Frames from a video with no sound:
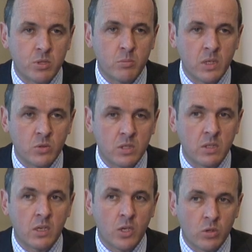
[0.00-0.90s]
promote
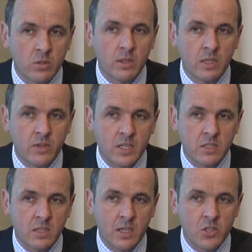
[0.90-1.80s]
local
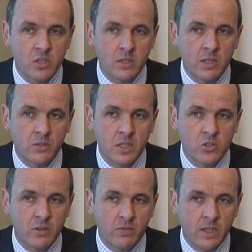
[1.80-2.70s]
investigation of
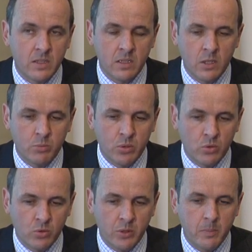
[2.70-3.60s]
such offending
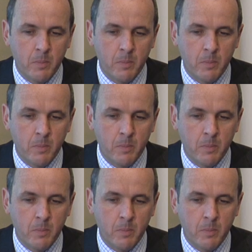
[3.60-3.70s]
abroad.